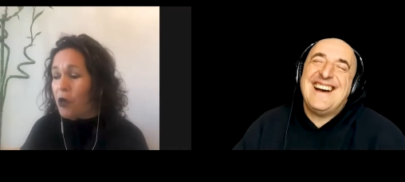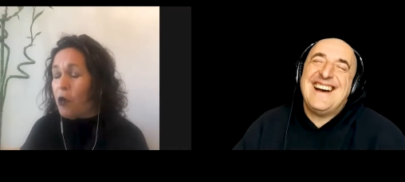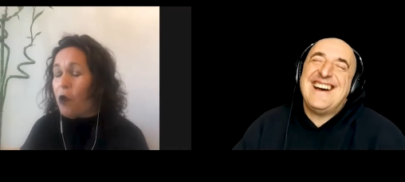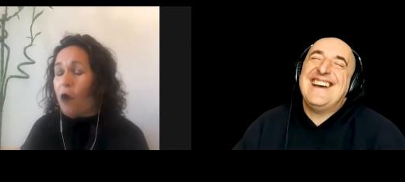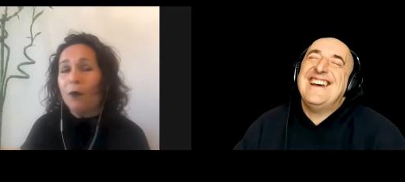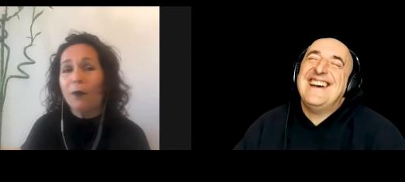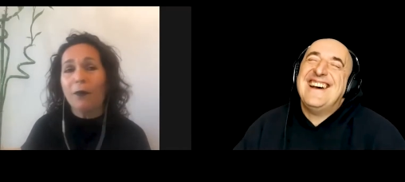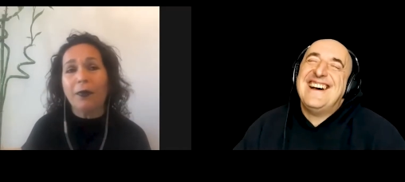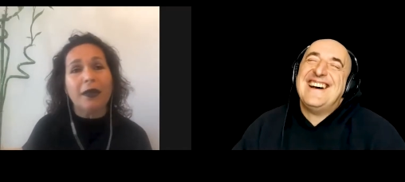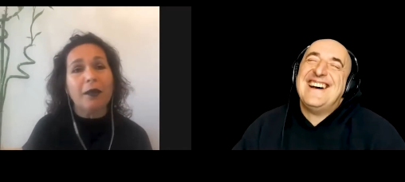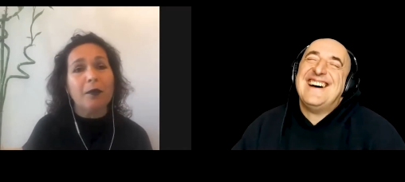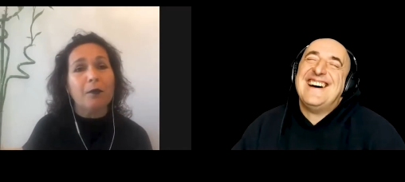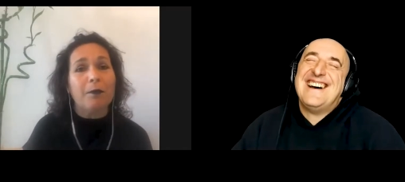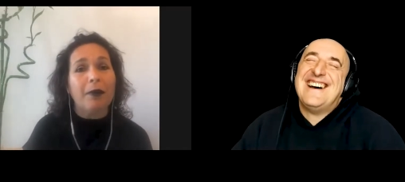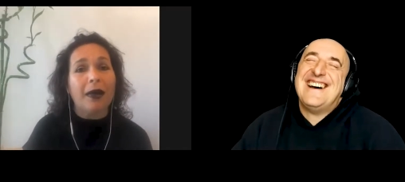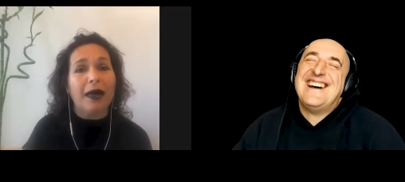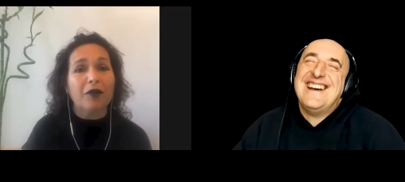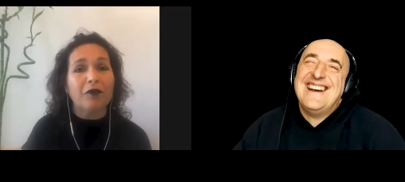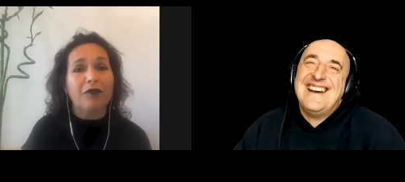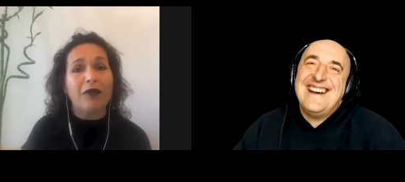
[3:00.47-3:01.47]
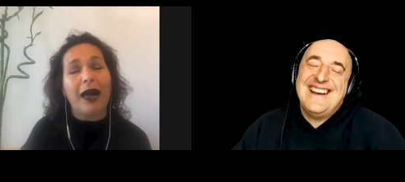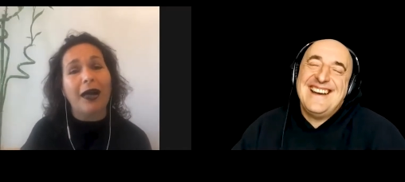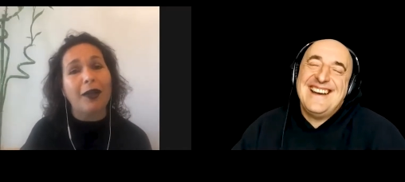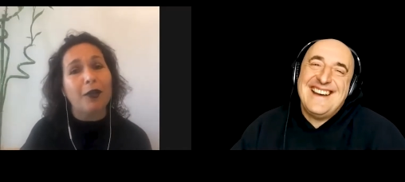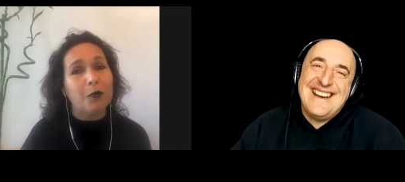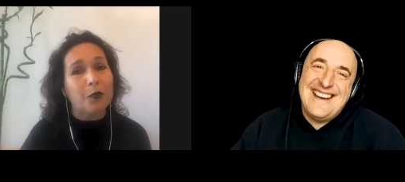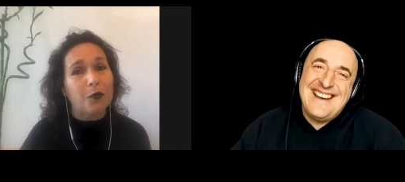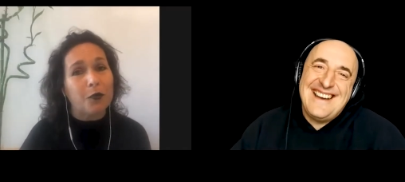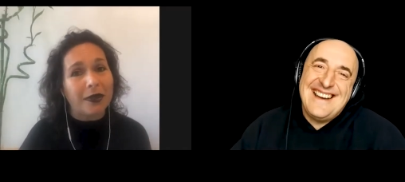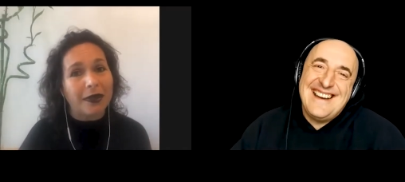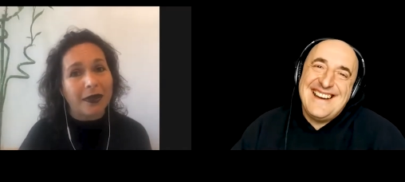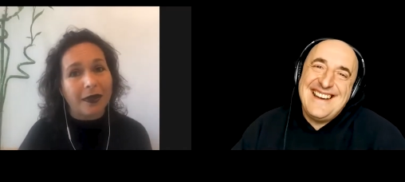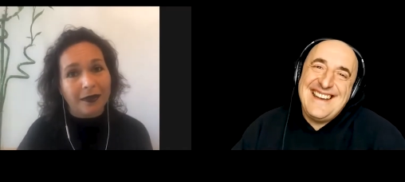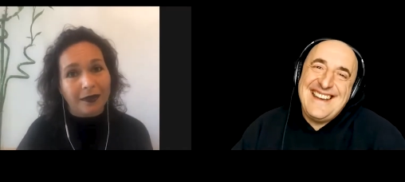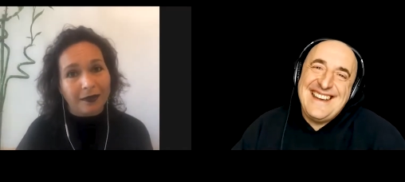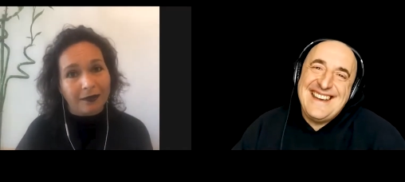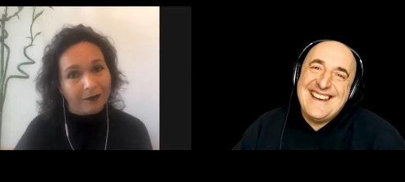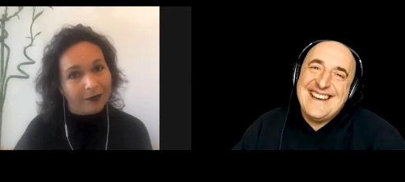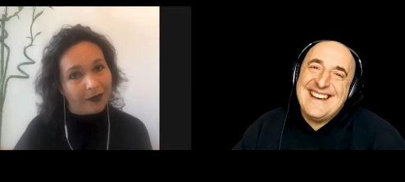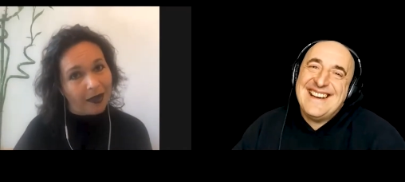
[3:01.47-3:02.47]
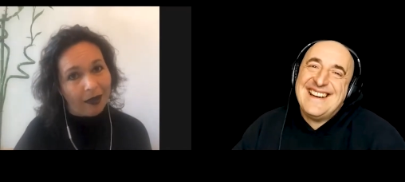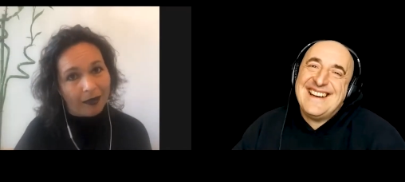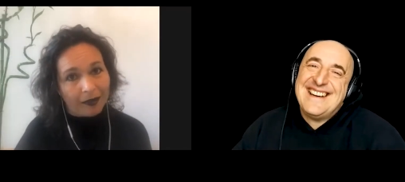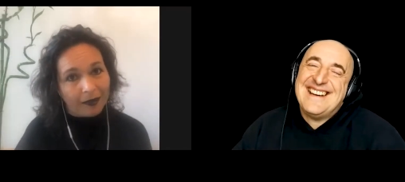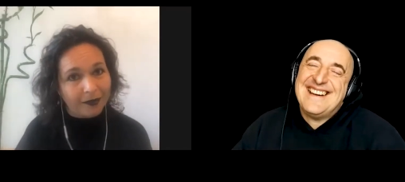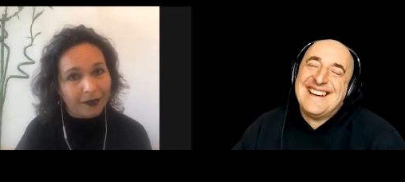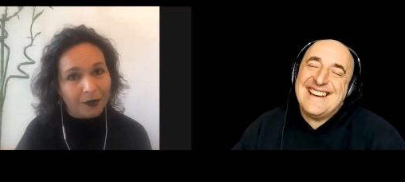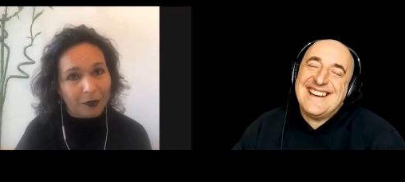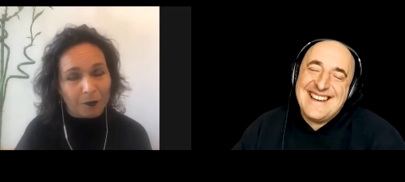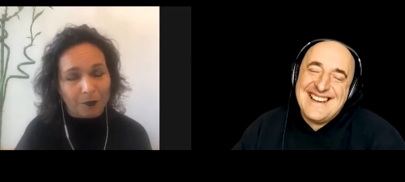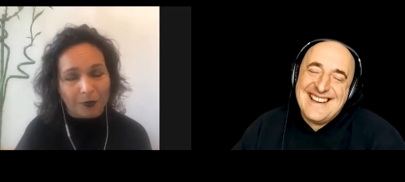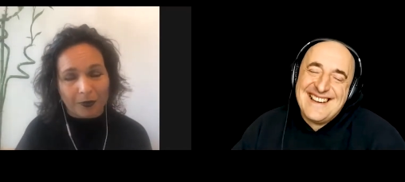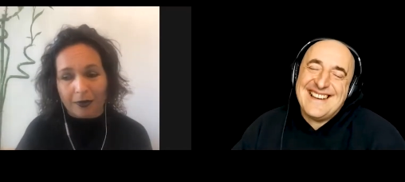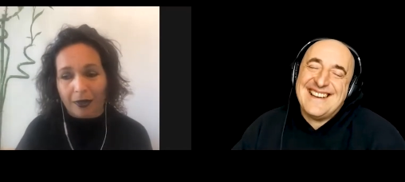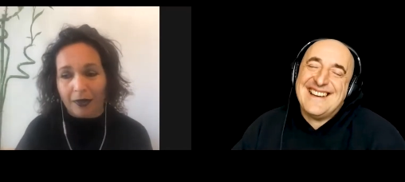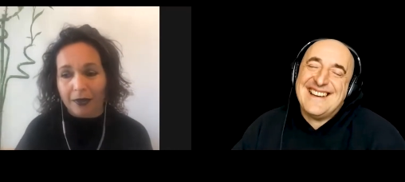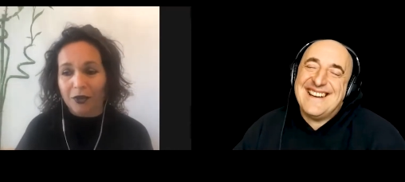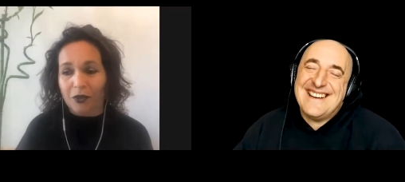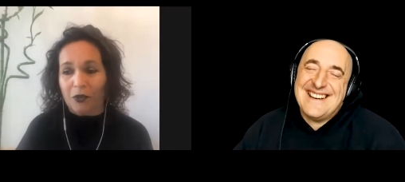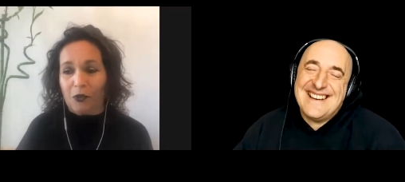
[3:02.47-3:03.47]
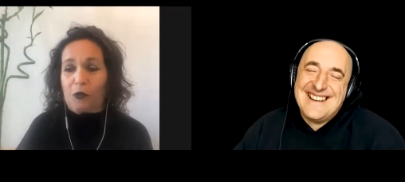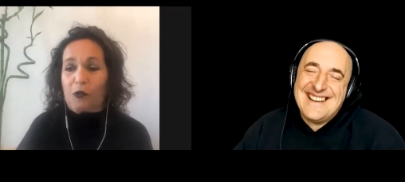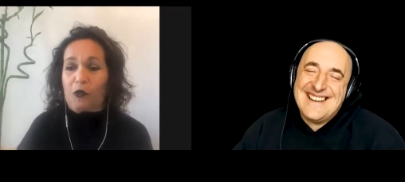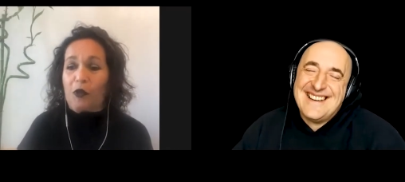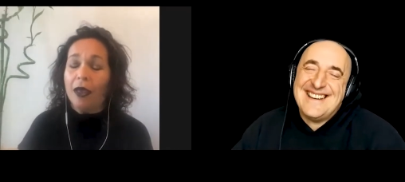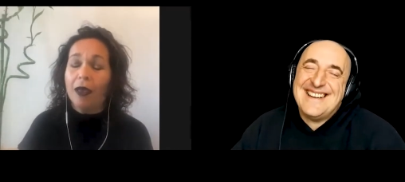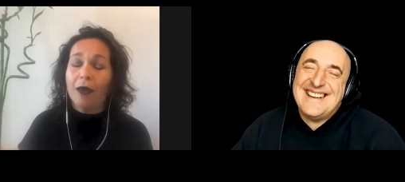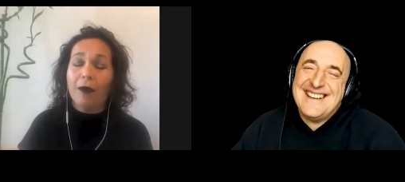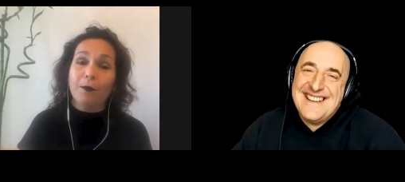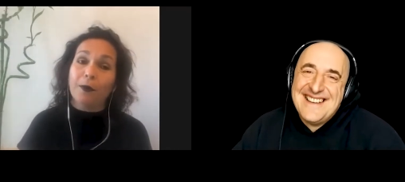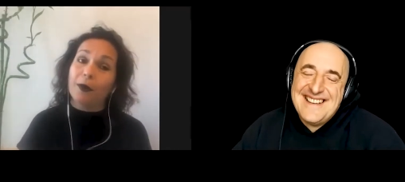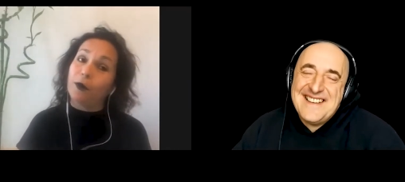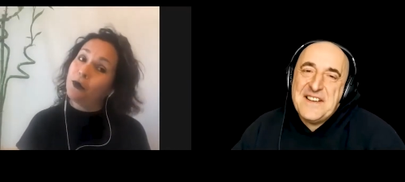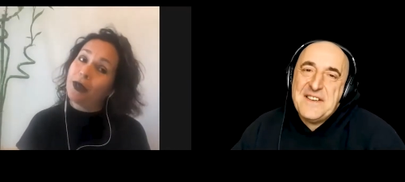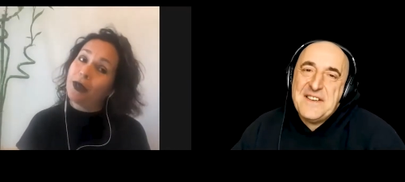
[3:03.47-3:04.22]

Speaker 1: being part of halloween hunt productions but we